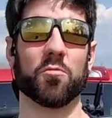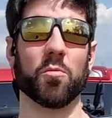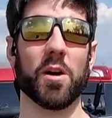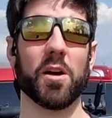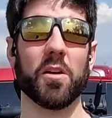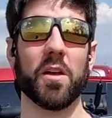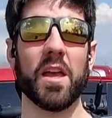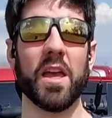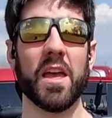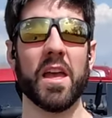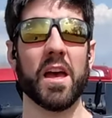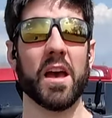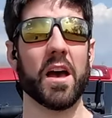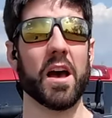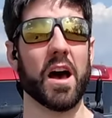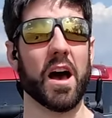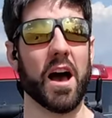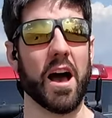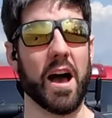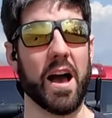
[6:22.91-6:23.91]
Well,
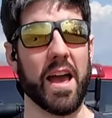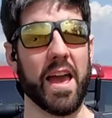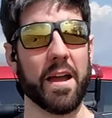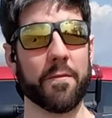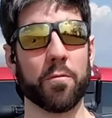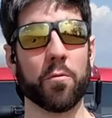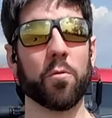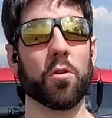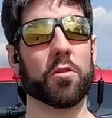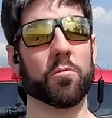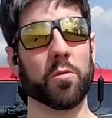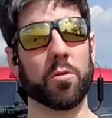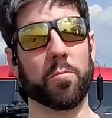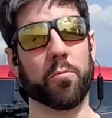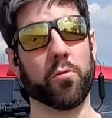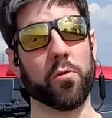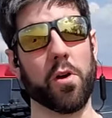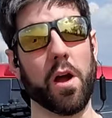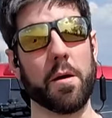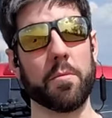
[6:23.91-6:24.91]
Everyone will
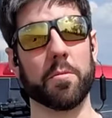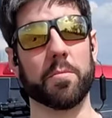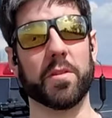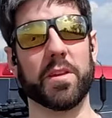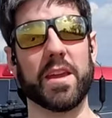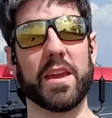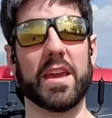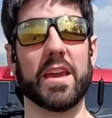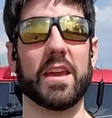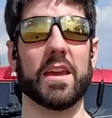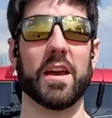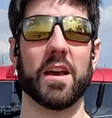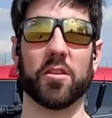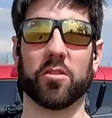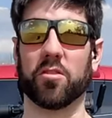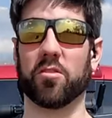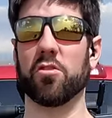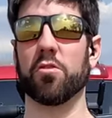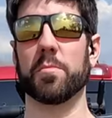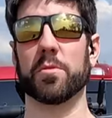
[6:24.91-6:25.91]
probably
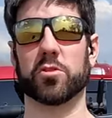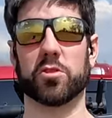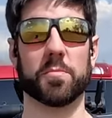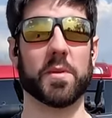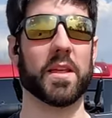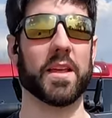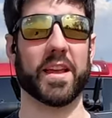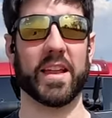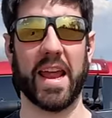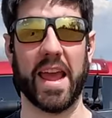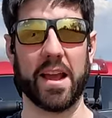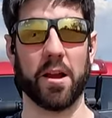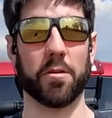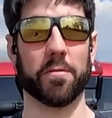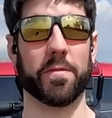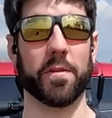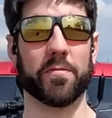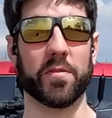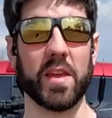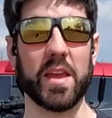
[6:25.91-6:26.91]
assume it should be like an
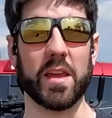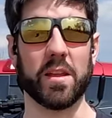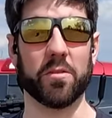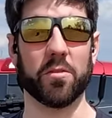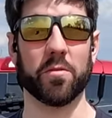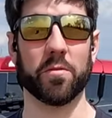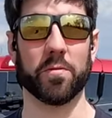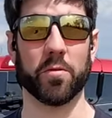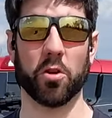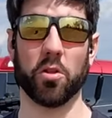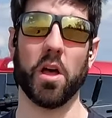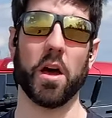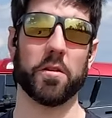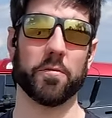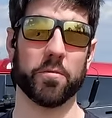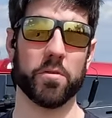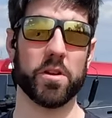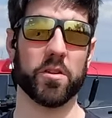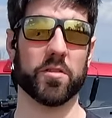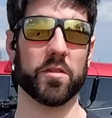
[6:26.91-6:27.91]
AR-15 for a lot
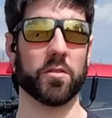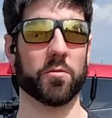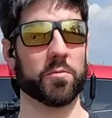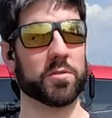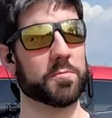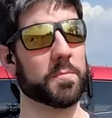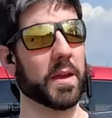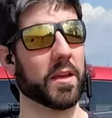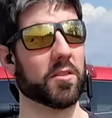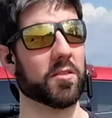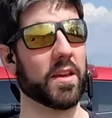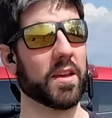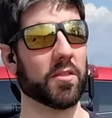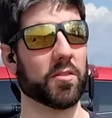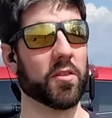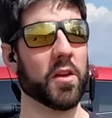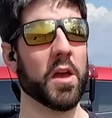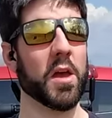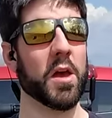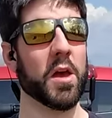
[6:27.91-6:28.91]
of reasons, which makes
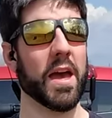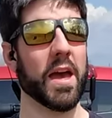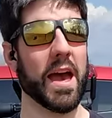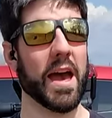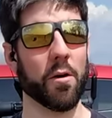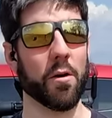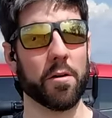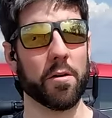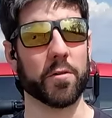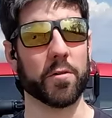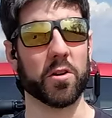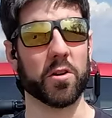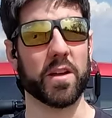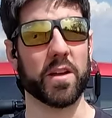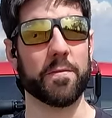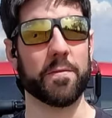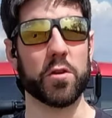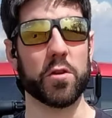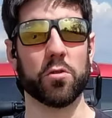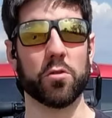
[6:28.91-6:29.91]
sense. However,
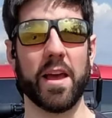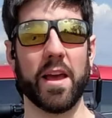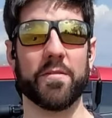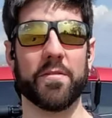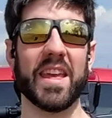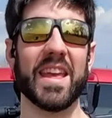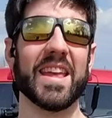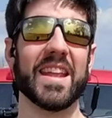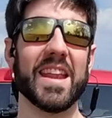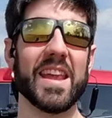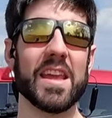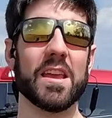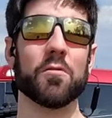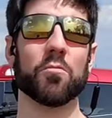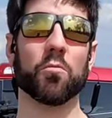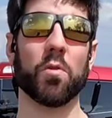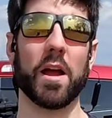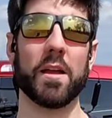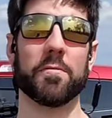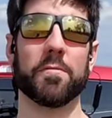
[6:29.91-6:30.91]
if you don't have any
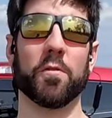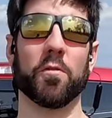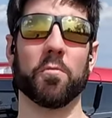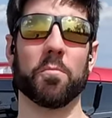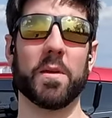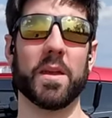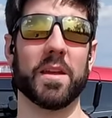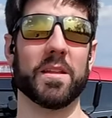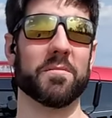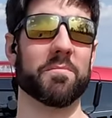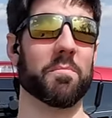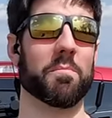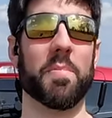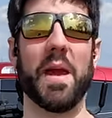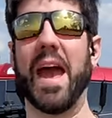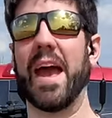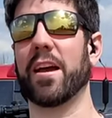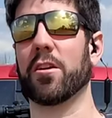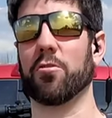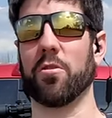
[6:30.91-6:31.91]
rifleman
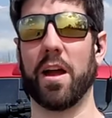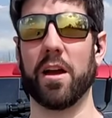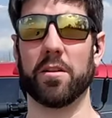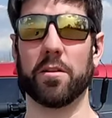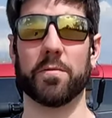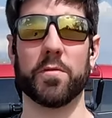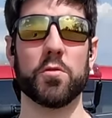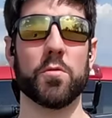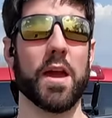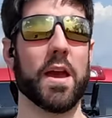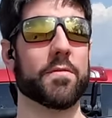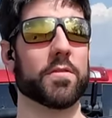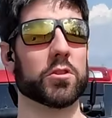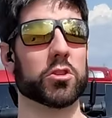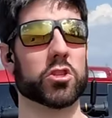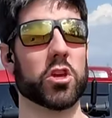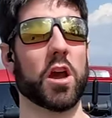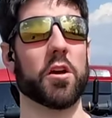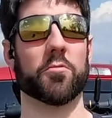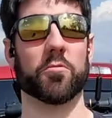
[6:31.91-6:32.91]
background, if you haven't
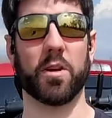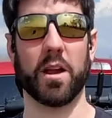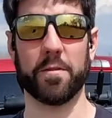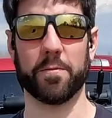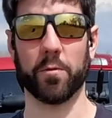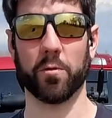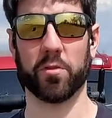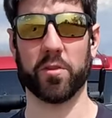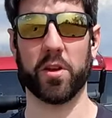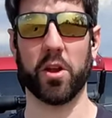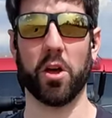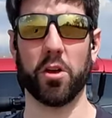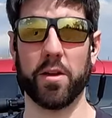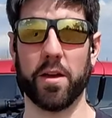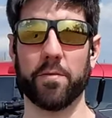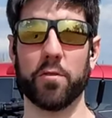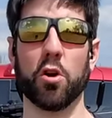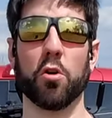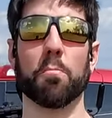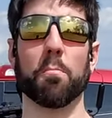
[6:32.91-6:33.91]
shot rifles at all, you
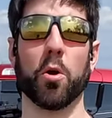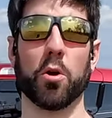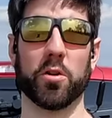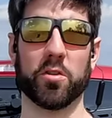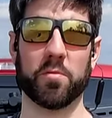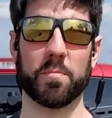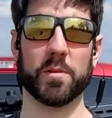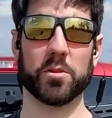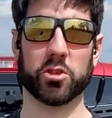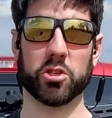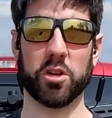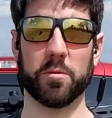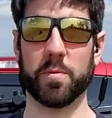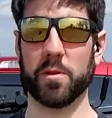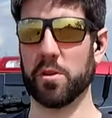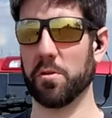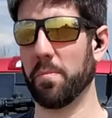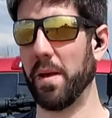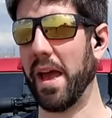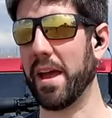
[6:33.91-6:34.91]
have no marksmanship
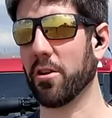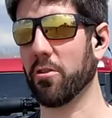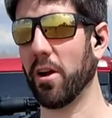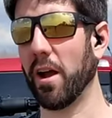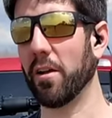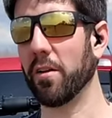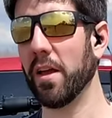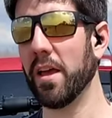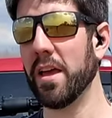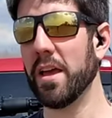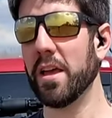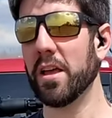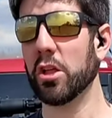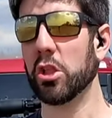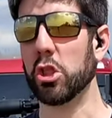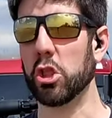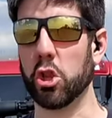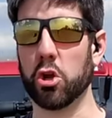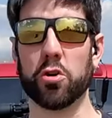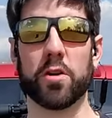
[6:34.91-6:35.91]
in your background,
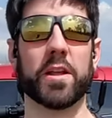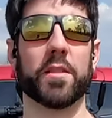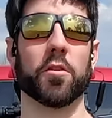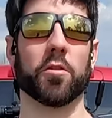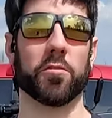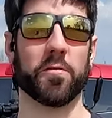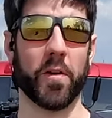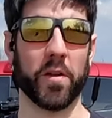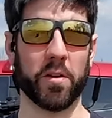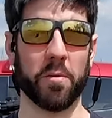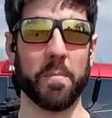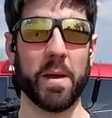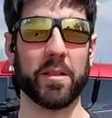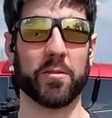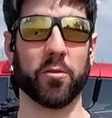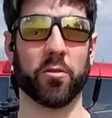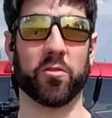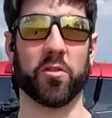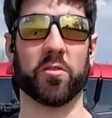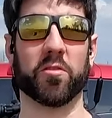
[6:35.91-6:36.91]
learning those
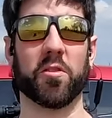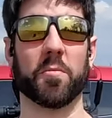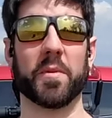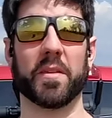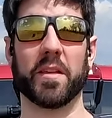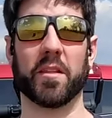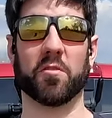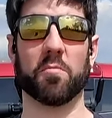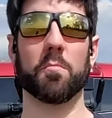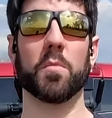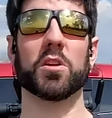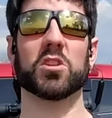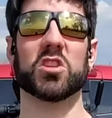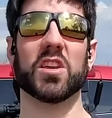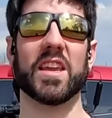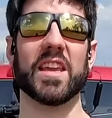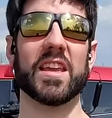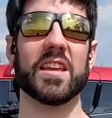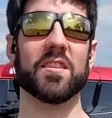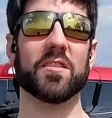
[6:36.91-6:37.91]
fundamentals on something that's much
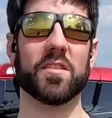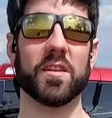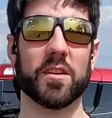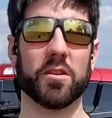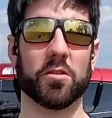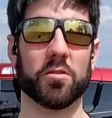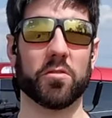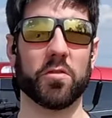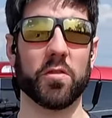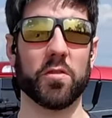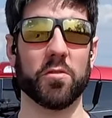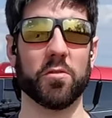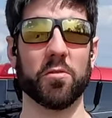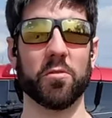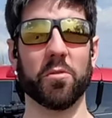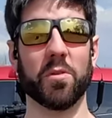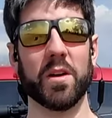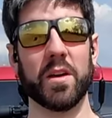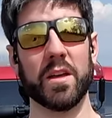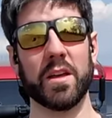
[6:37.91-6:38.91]
easier
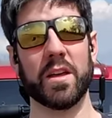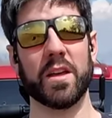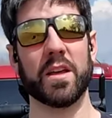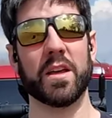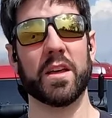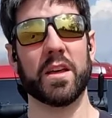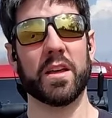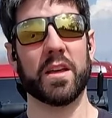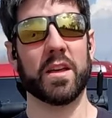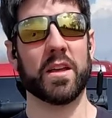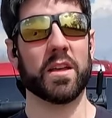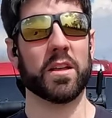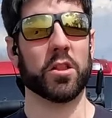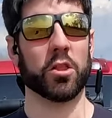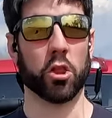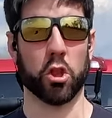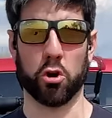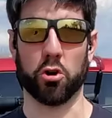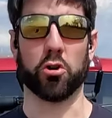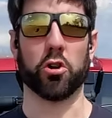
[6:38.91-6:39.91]
to
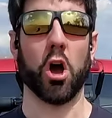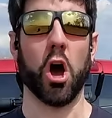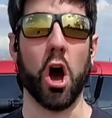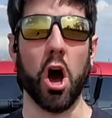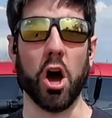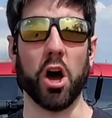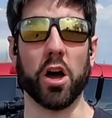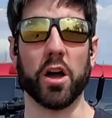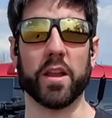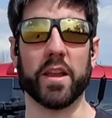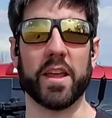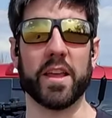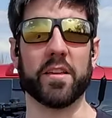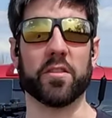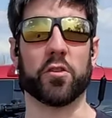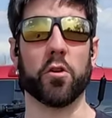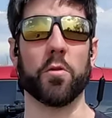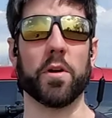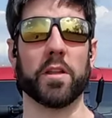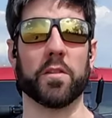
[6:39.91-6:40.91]
learn on
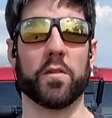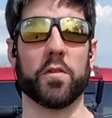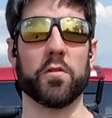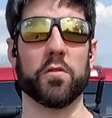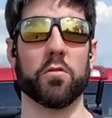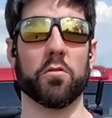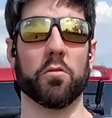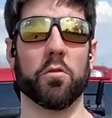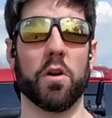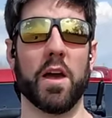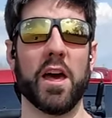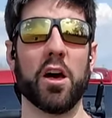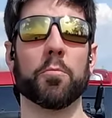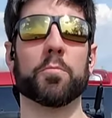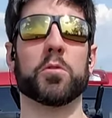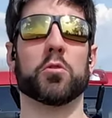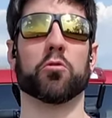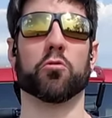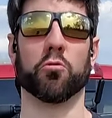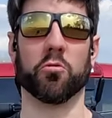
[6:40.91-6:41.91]
is going to
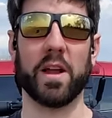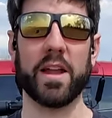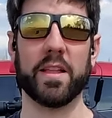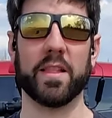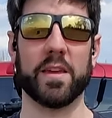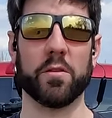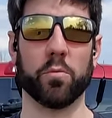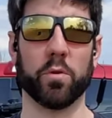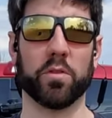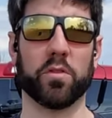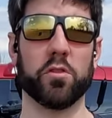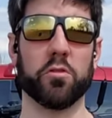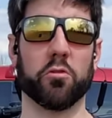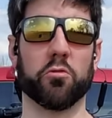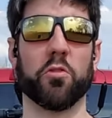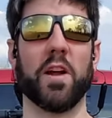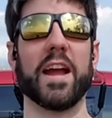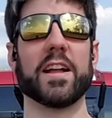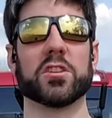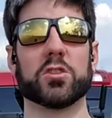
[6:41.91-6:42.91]
help you greatly once you
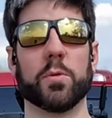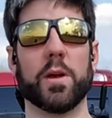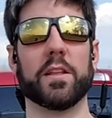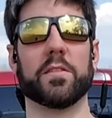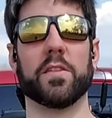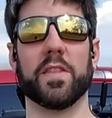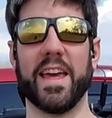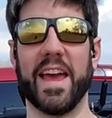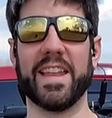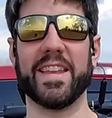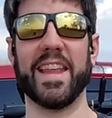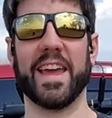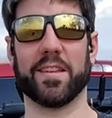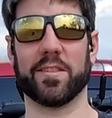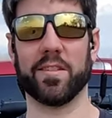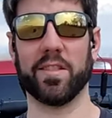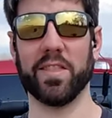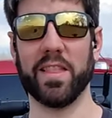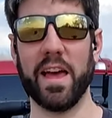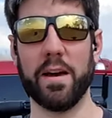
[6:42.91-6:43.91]
graduate to that
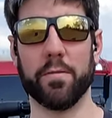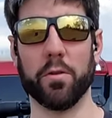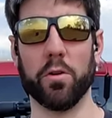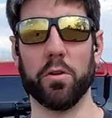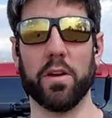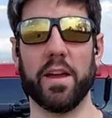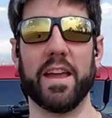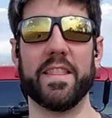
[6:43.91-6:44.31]
next level.